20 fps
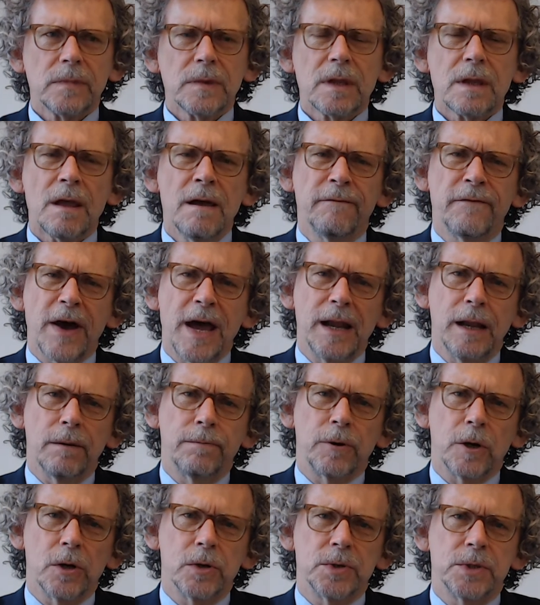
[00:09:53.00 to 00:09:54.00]
A final
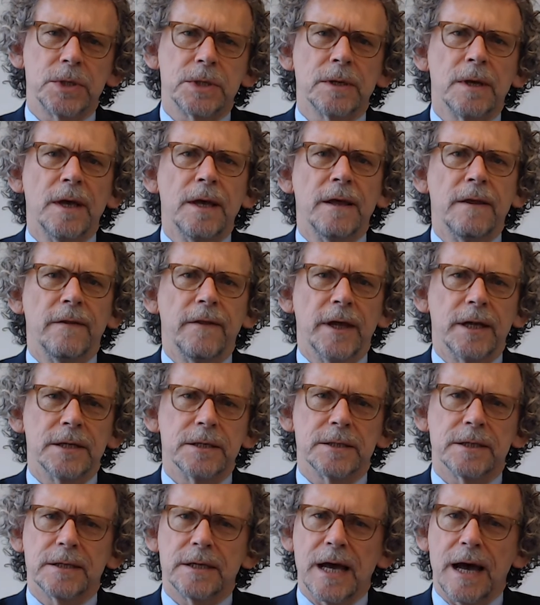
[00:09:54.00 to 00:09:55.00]
approach that
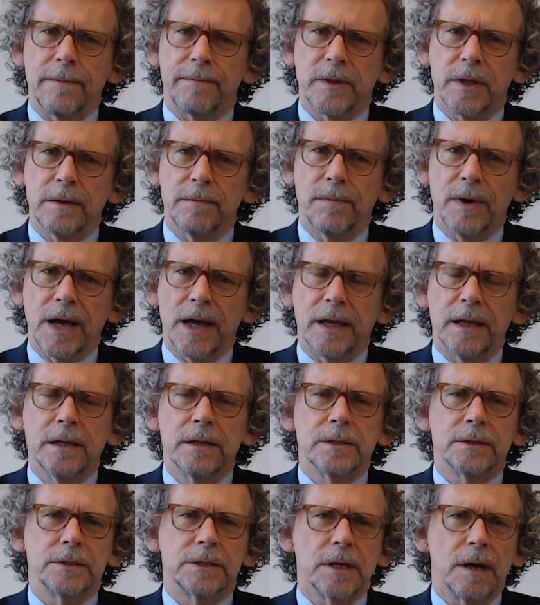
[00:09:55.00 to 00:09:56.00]
is adopted by
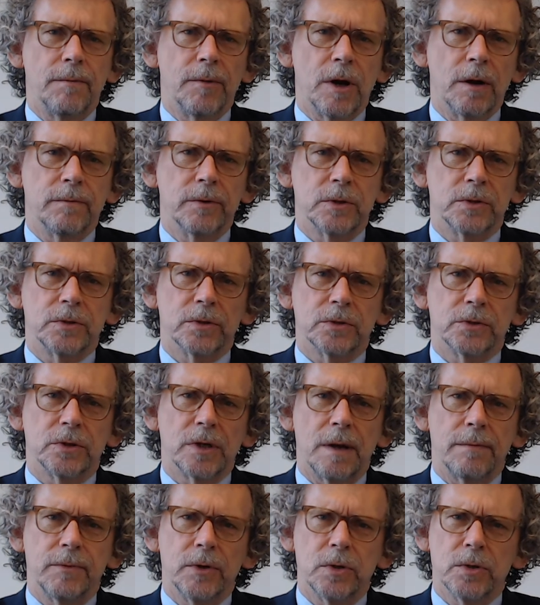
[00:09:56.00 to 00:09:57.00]
some arbitral
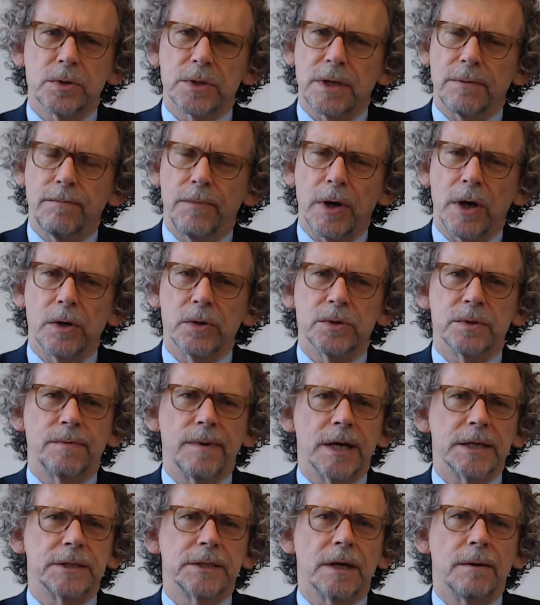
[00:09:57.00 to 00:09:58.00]
tribunals, imposed
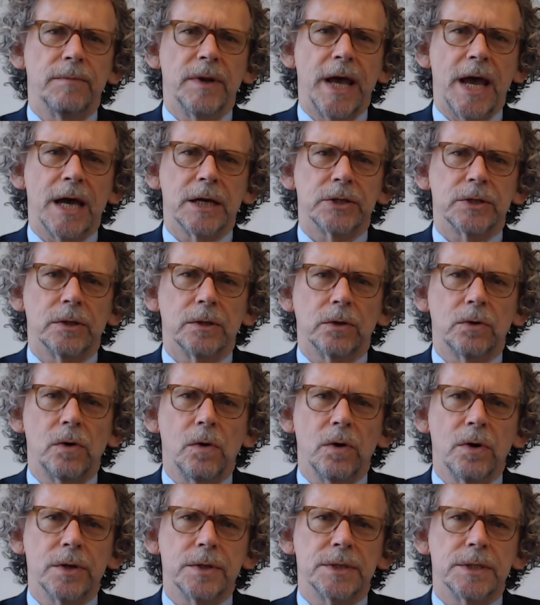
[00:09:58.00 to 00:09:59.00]
by some national
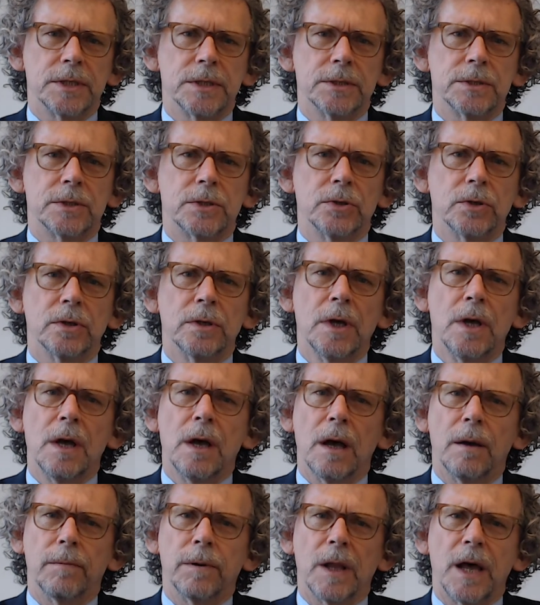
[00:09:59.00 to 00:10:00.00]
courts, is to
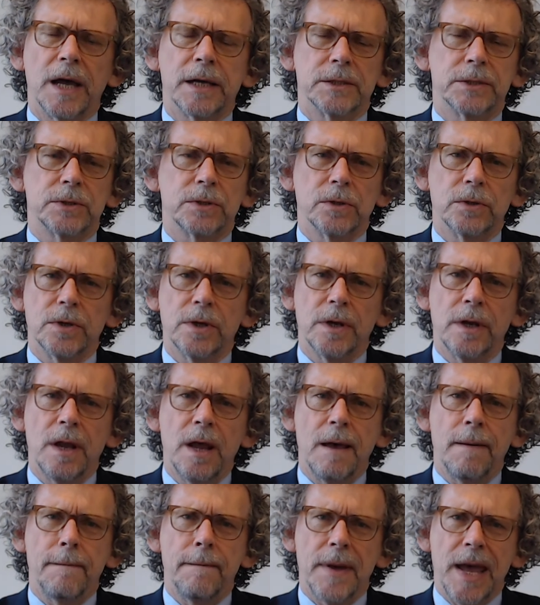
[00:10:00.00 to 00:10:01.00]
apply certain
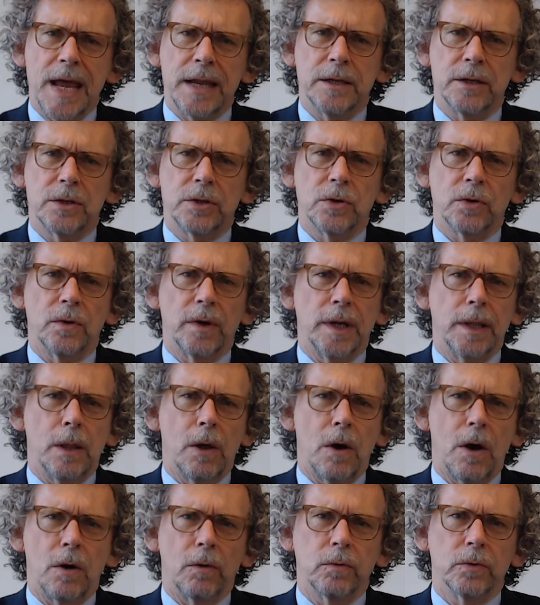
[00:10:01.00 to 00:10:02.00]
mandatory
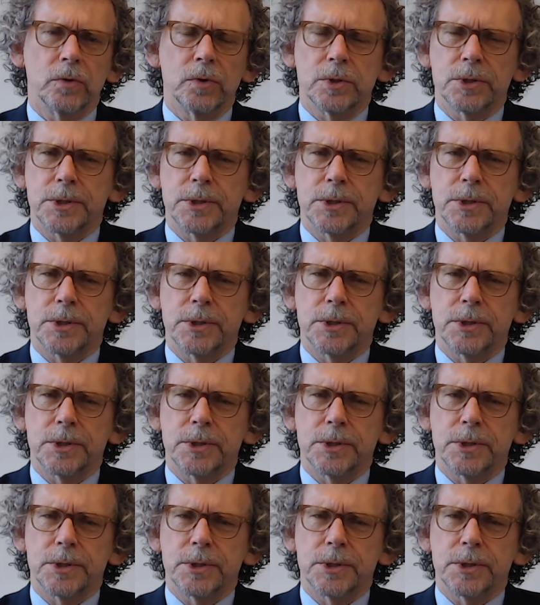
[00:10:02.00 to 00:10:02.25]
law rules.